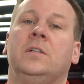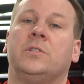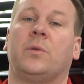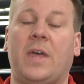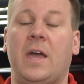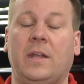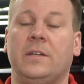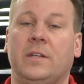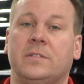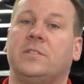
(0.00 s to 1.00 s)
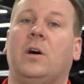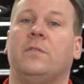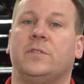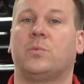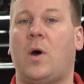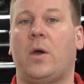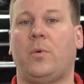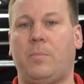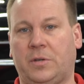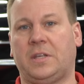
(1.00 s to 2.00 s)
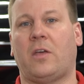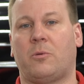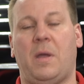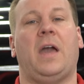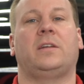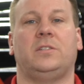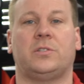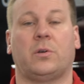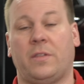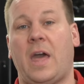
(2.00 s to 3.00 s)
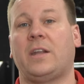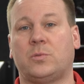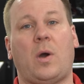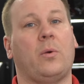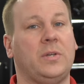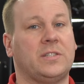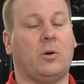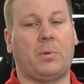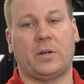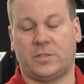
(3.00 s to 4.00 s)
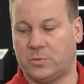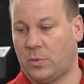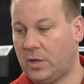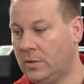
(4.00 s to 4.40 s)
So that in itself is why we put together packages, or that is why we sell parts as well.